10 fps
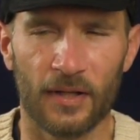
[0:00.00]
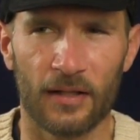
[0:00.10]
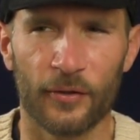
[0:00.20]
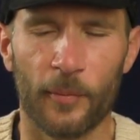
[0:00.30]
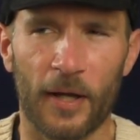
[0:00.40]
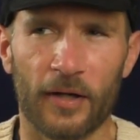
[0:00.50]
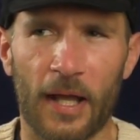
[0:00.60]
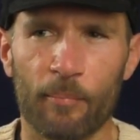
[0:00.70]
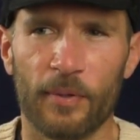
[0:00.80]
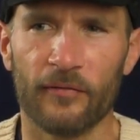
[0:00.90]
I don't know about
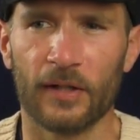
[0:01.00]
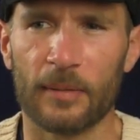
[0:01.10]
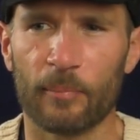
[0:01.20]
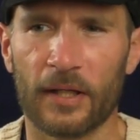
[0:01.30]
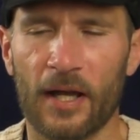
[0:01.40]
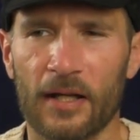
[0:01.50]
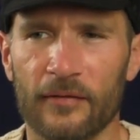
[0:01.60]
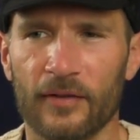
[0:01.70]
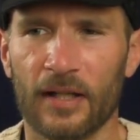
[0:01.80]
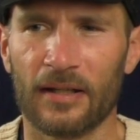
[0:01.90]
ambivalent, but kind
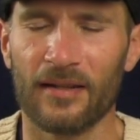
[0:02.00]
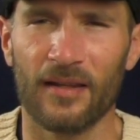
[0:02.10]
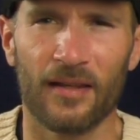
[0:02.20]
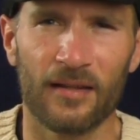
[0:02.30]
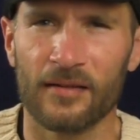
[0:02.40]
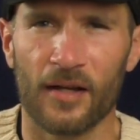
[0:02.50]
of like, eh,